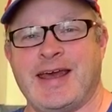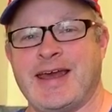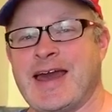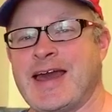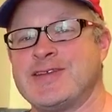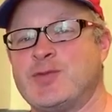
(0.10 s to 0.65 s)
Hey
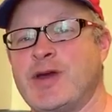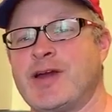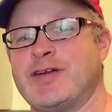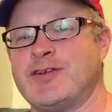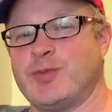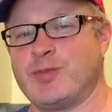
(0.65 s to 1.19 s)
guys, we
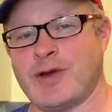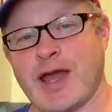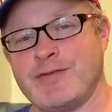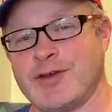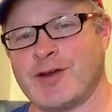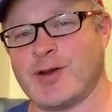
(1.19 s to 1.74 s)
are in
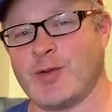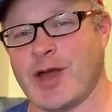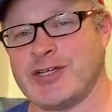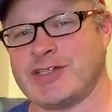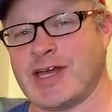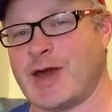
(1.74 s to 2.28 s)
Dubrovnik, Croatia,